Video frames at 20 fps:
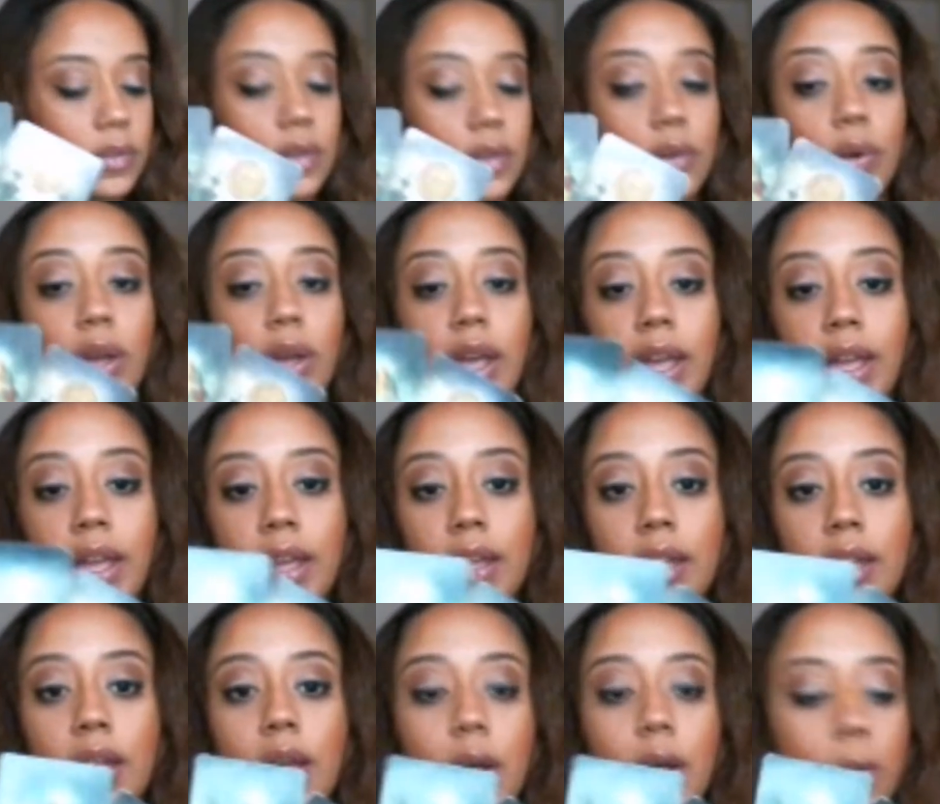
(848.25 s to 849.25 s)
Okay,
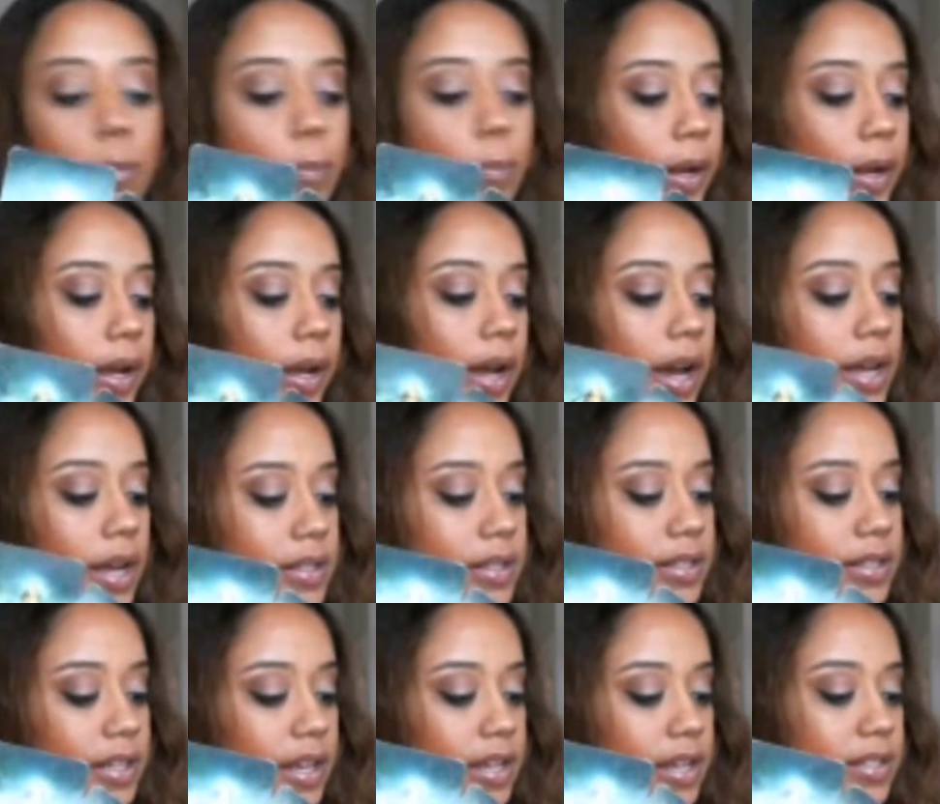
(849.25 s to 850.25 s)
but
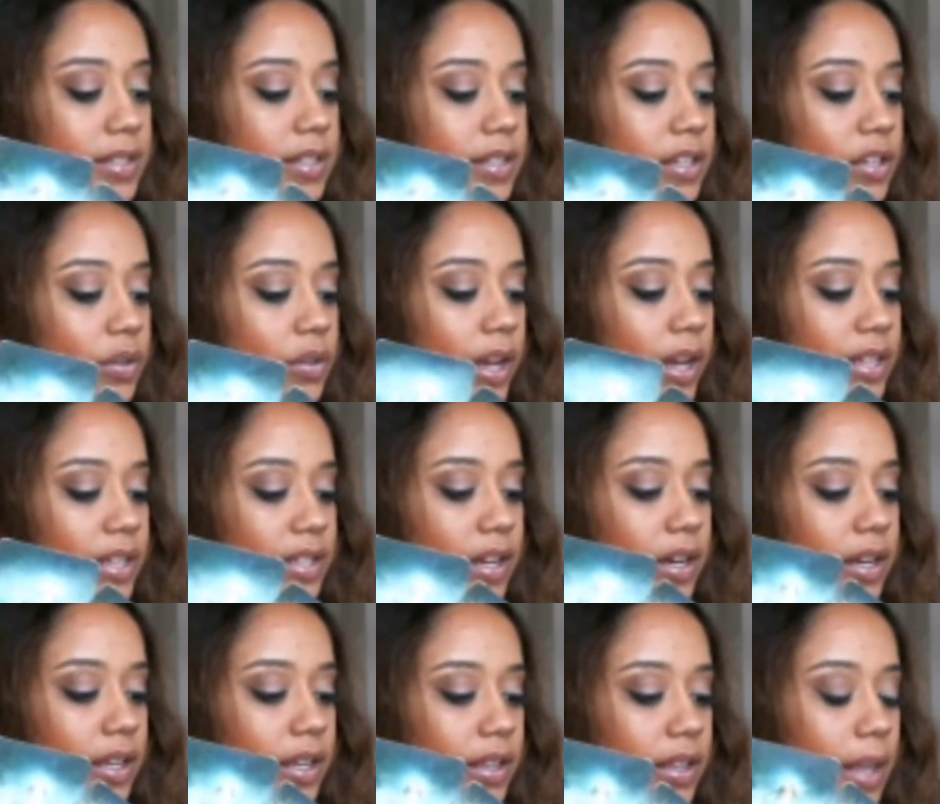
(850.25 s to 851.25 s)
honestly, I see you guys
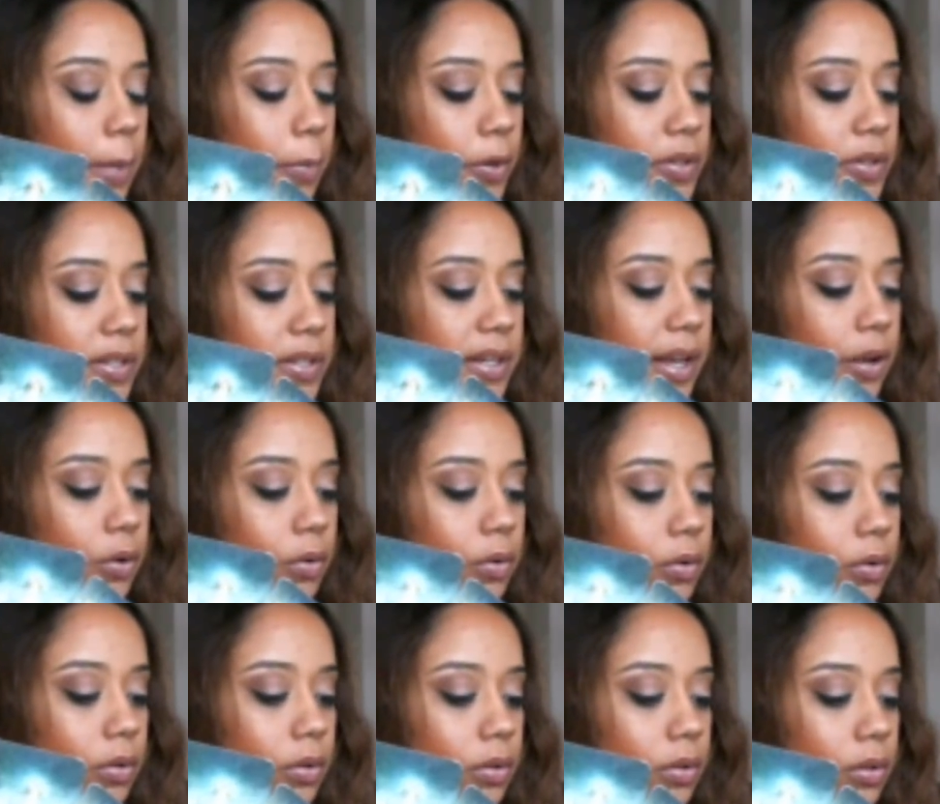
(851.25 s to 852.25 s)
cutting that person
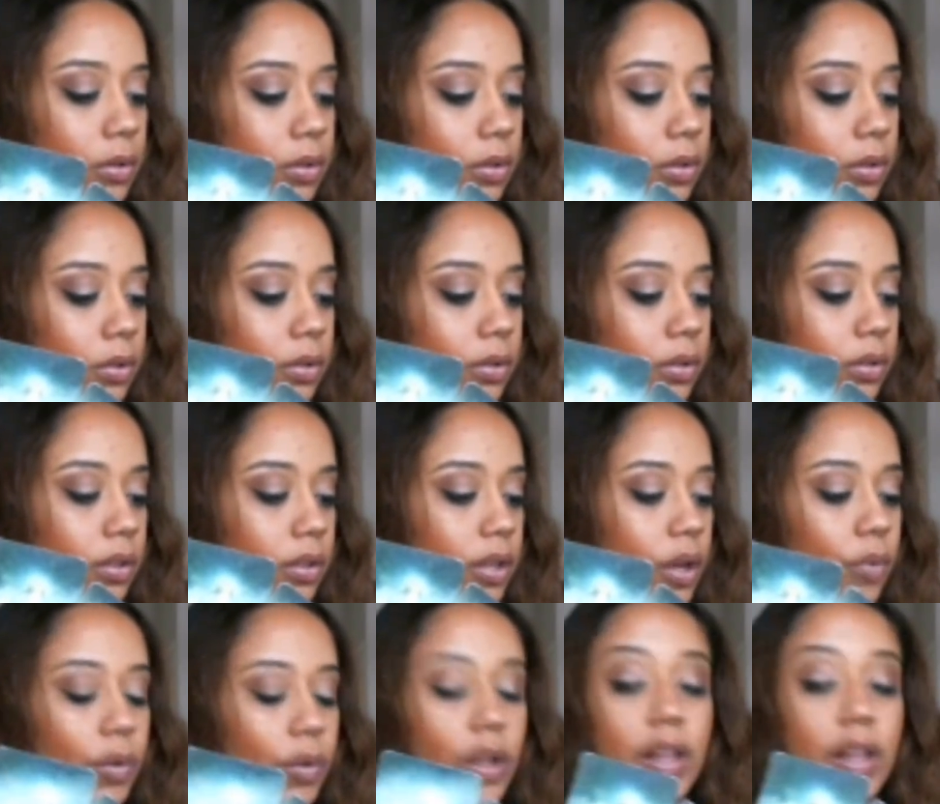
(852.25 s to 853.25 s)
out
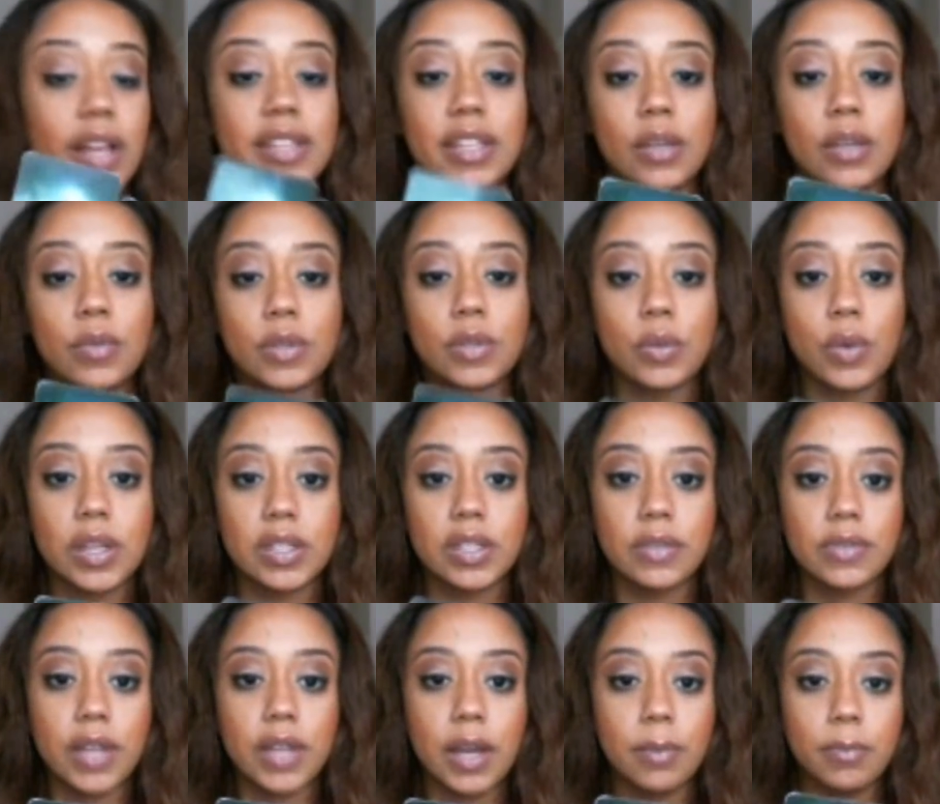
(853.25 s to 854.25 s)
and realizing it was a waste
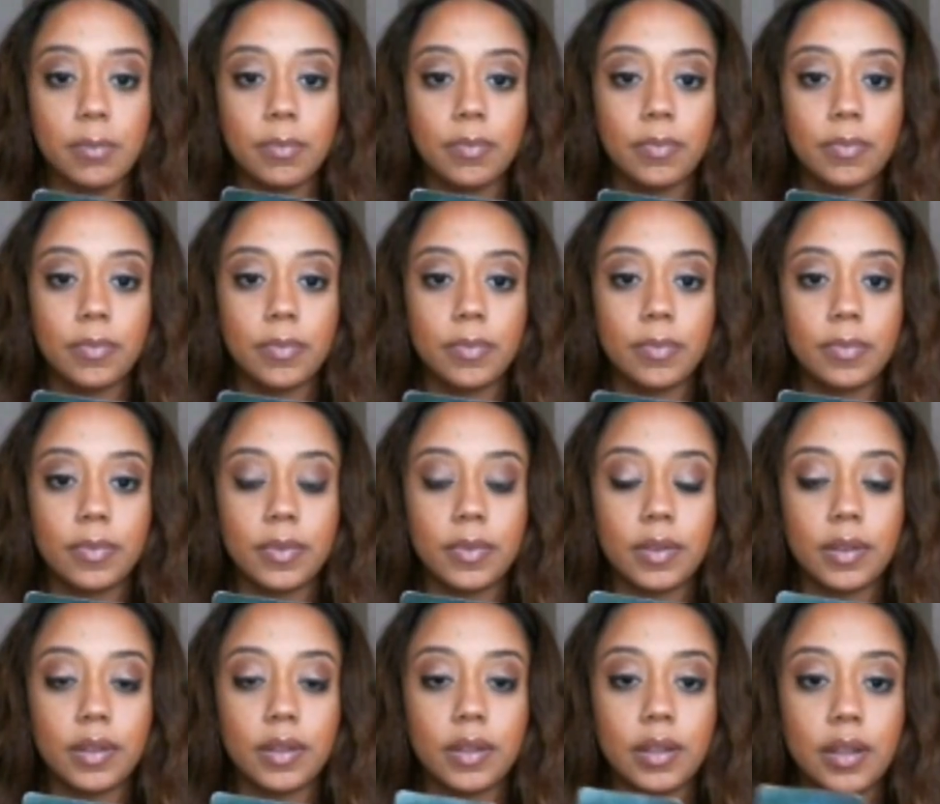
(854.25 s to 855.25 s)
of time.
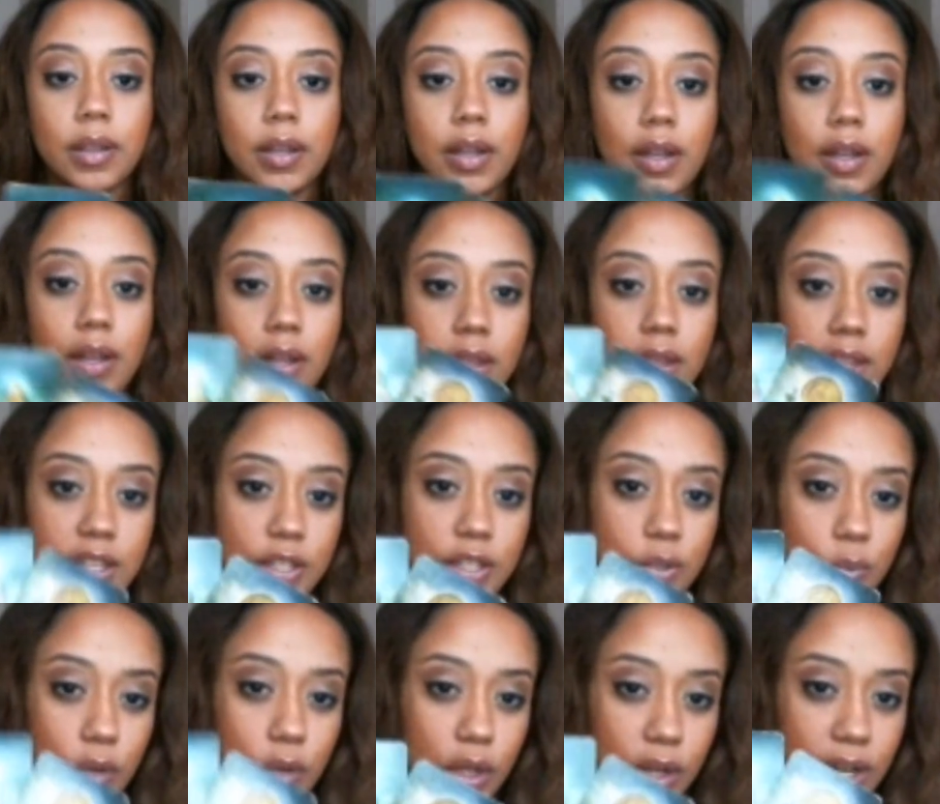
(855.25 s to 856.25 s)
This
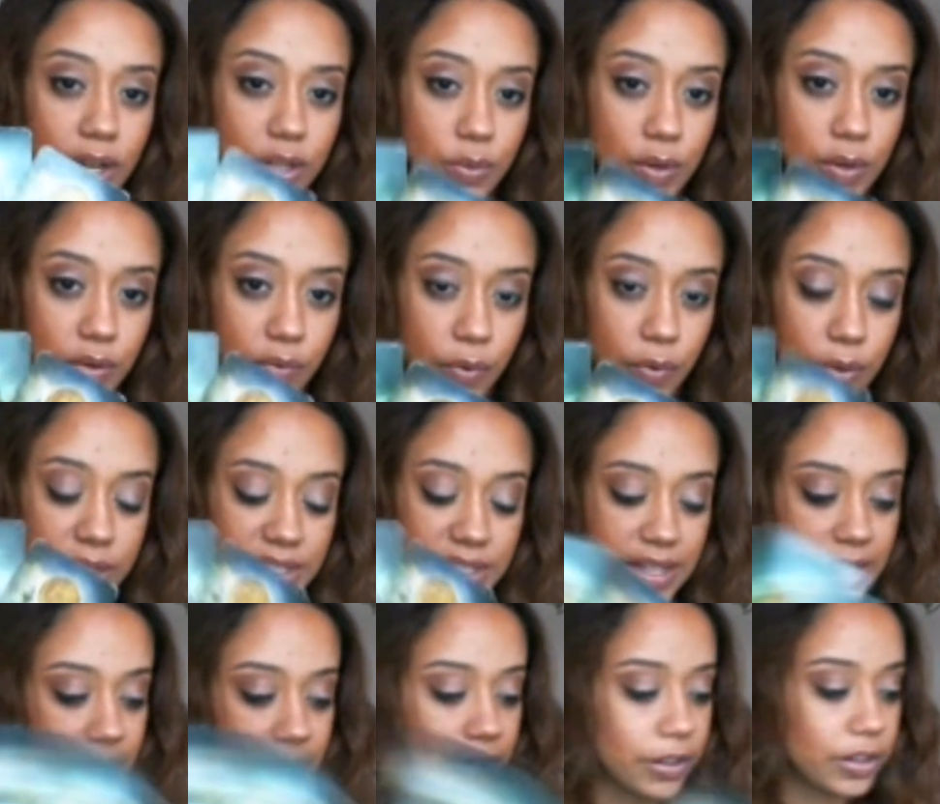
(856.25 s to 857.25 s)
is what you guys want to focus
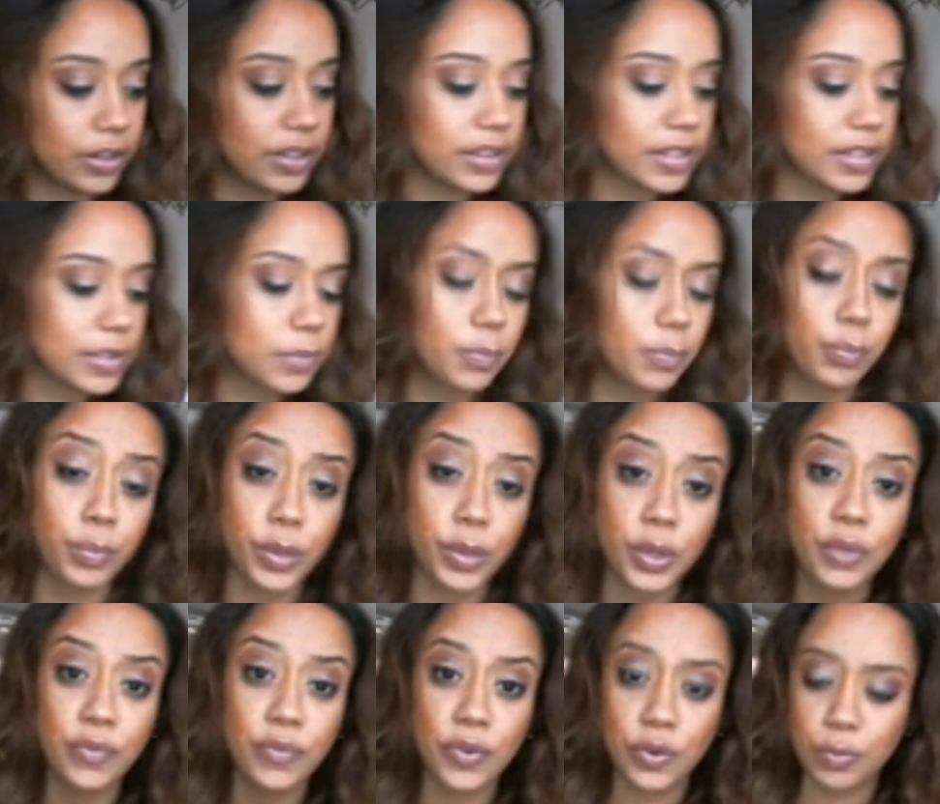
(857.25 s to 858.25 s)
on here. This
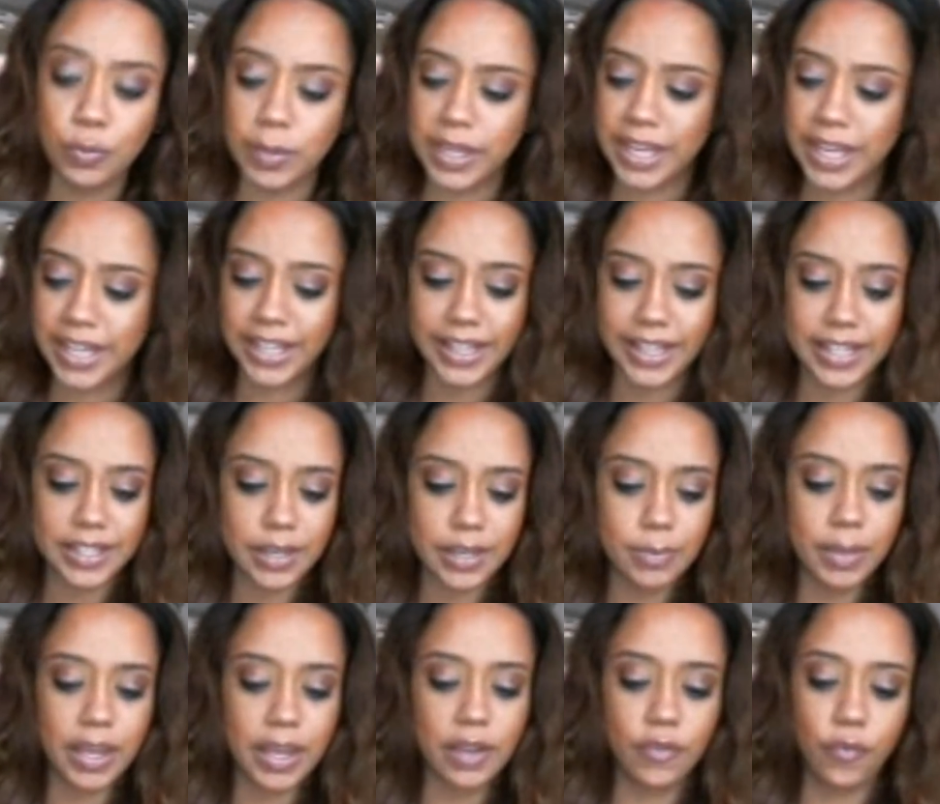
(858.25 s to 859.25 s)
beautiful new beginning that's
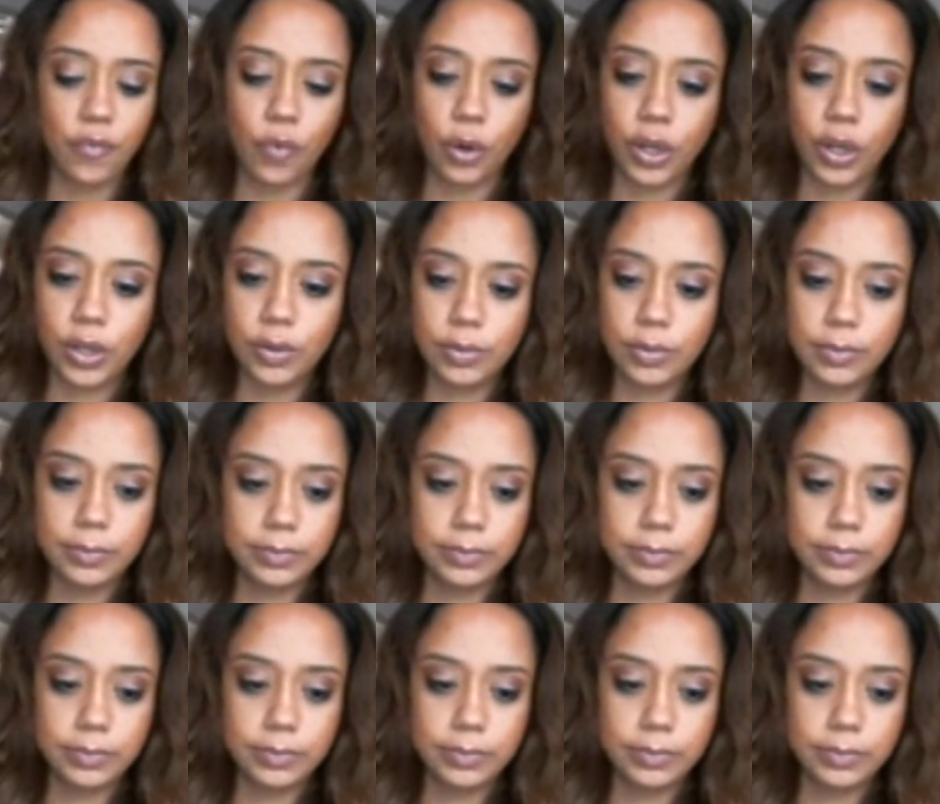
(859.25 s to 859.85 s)
coming in for you.